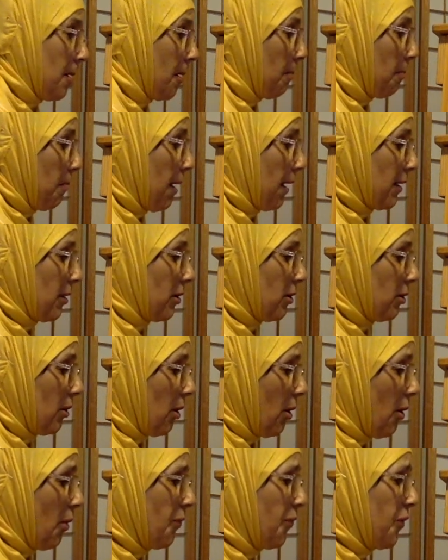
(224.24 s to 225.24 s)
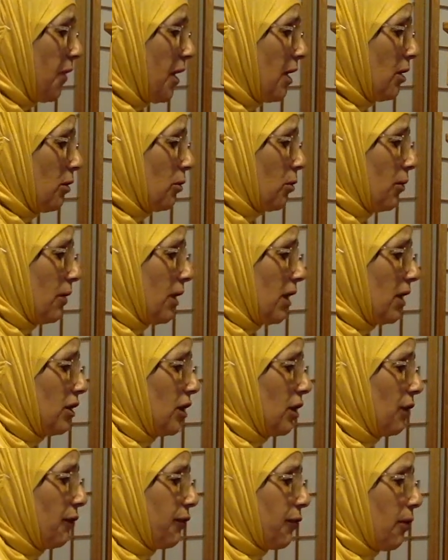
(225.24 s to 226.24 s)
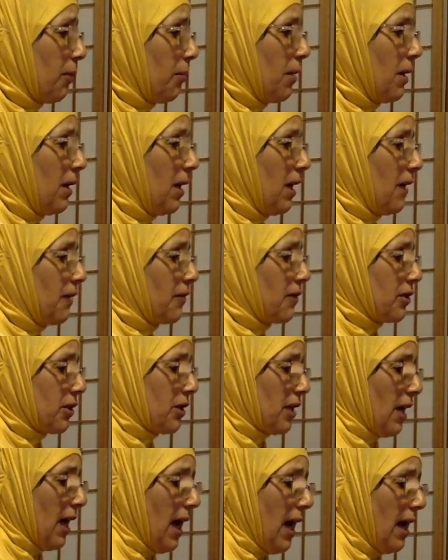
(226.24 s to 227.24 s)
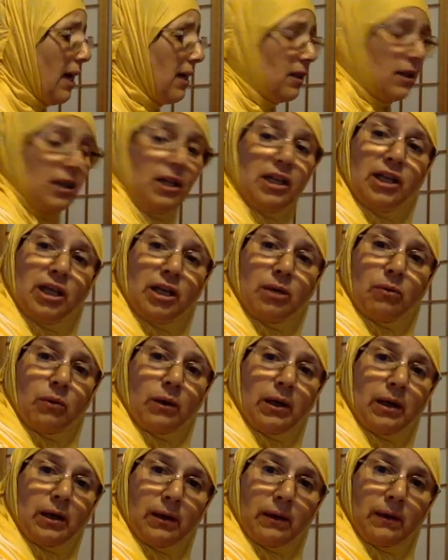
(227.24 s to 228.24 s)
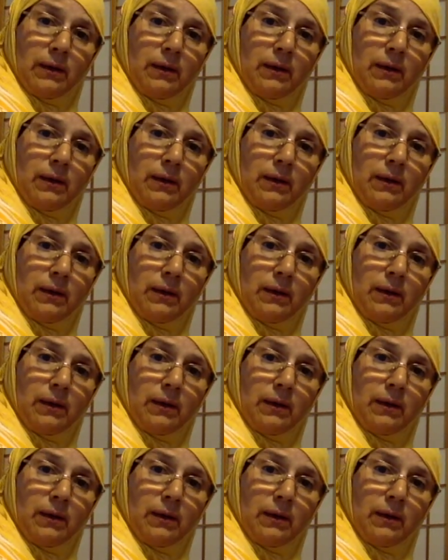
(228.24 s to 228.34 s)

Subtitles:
but nothing connected from left side anyway,